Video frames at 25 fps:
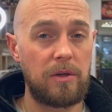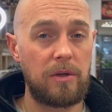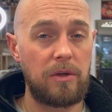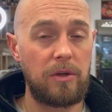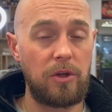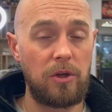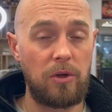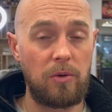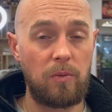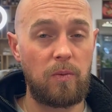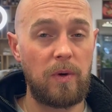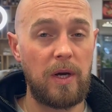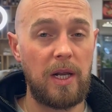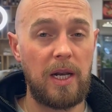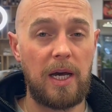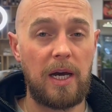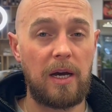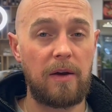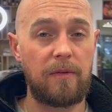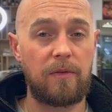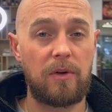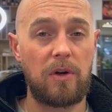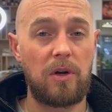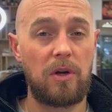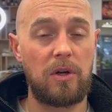You will
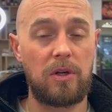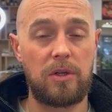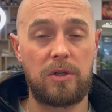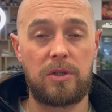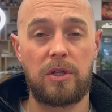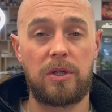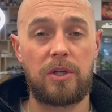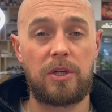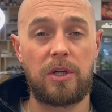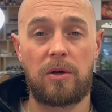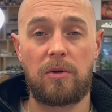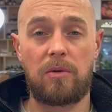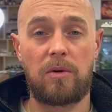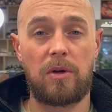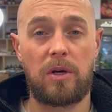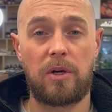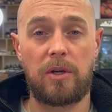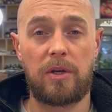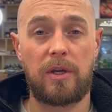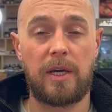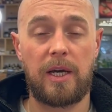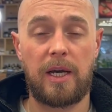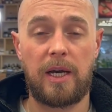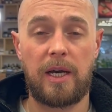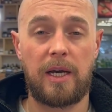have clients that don't
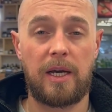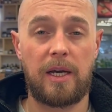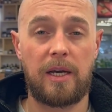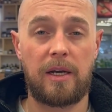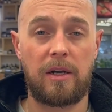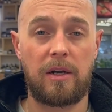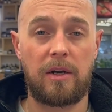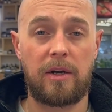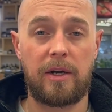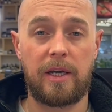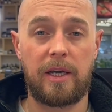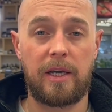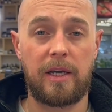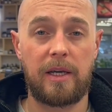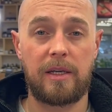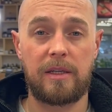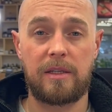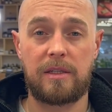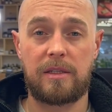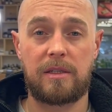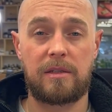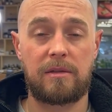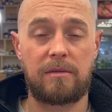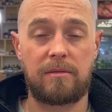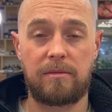like your hair. Like,
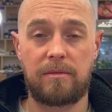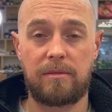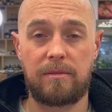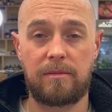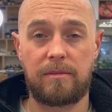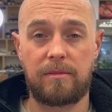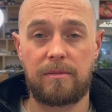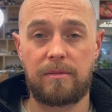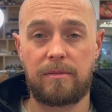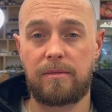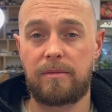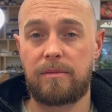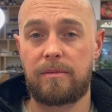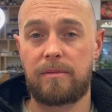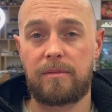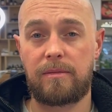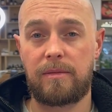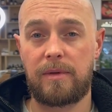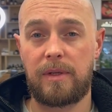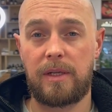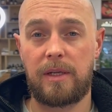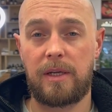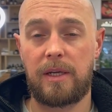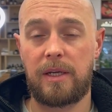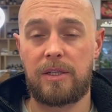it's
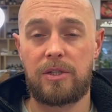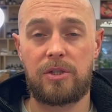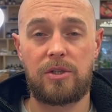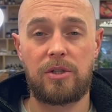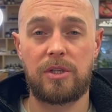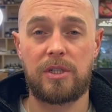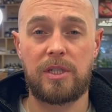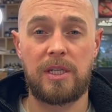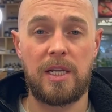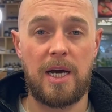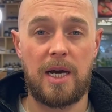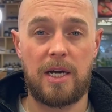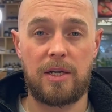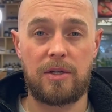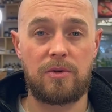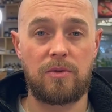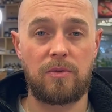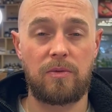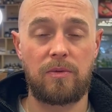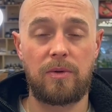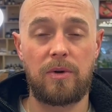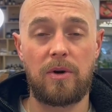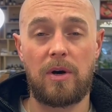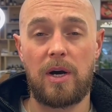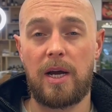just
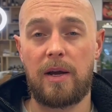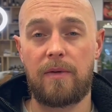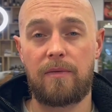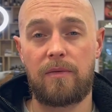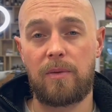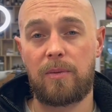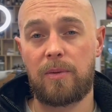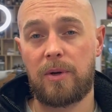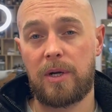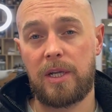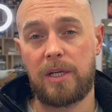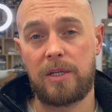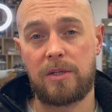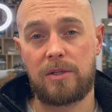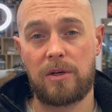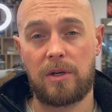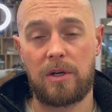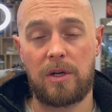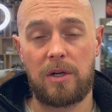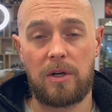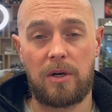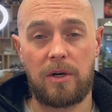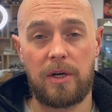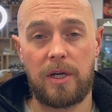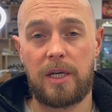natural. Not everybody's going
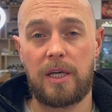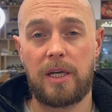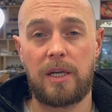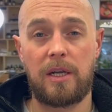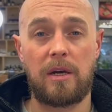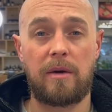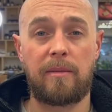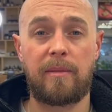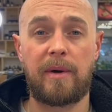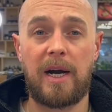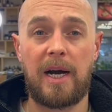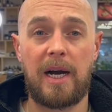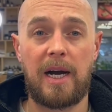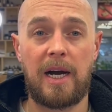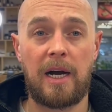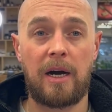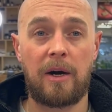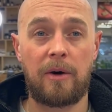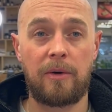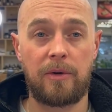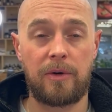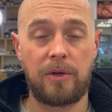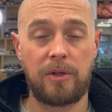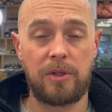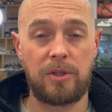to like it, no matter
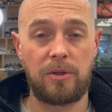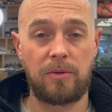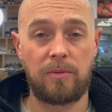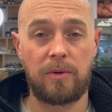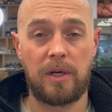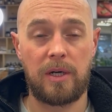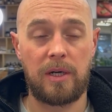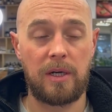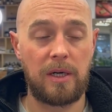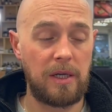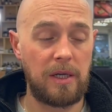how good you are.